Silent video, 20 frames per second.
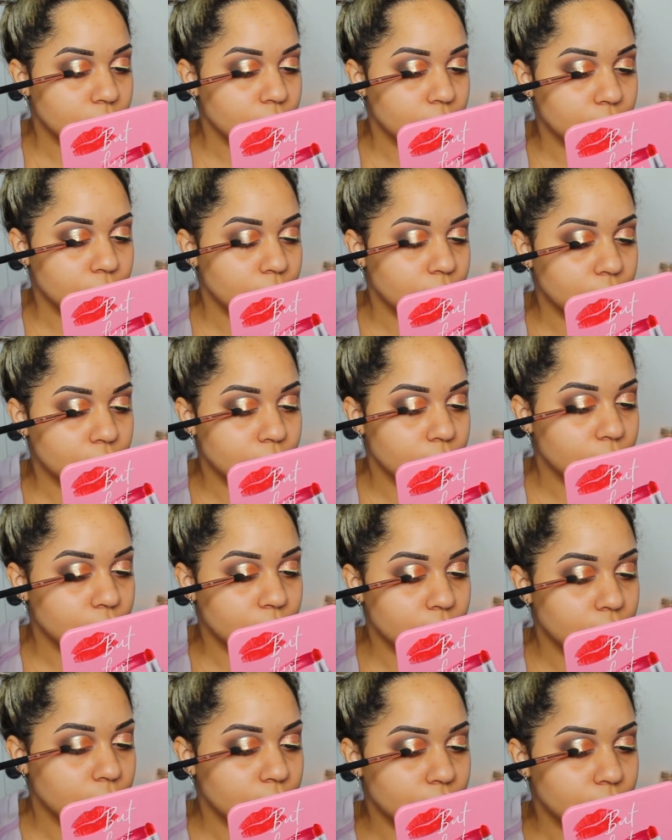
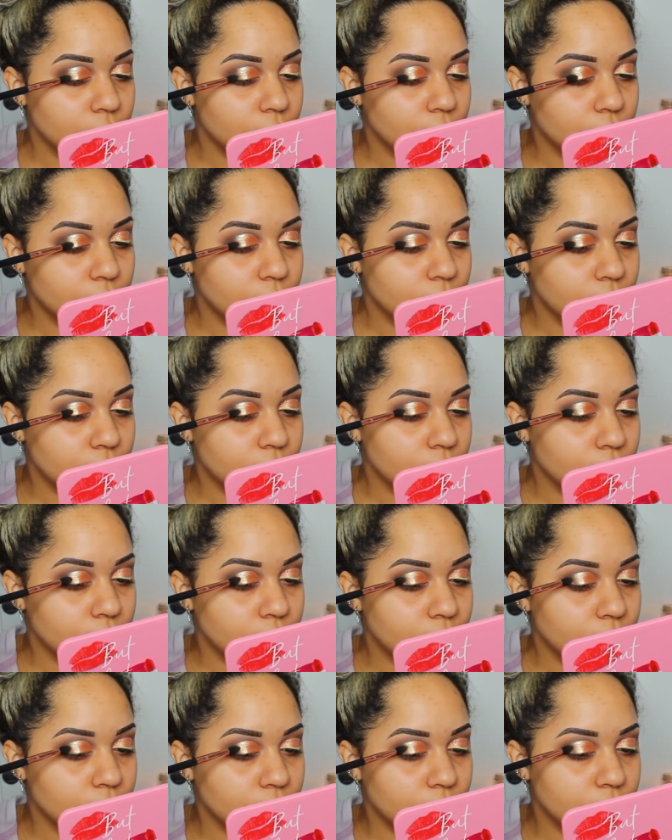
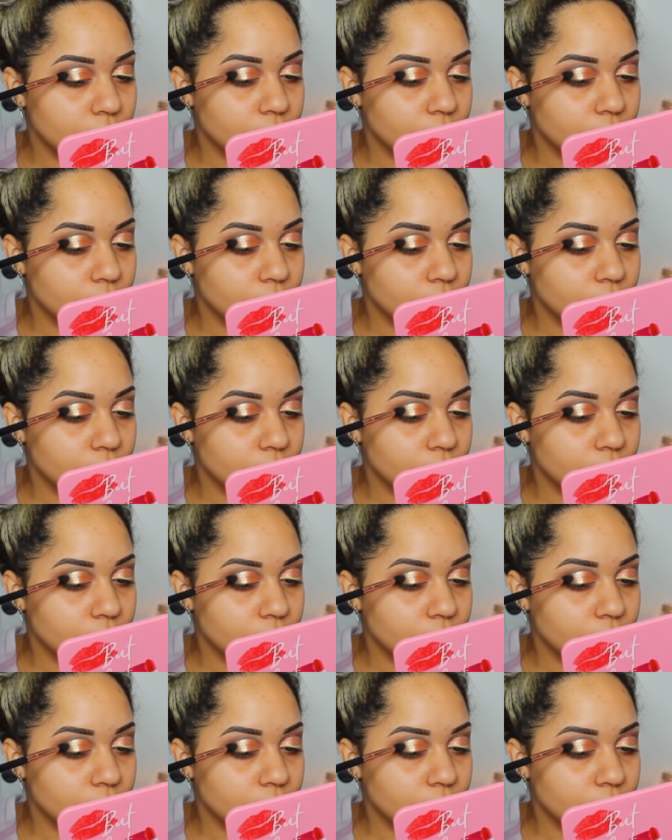Nothing is said.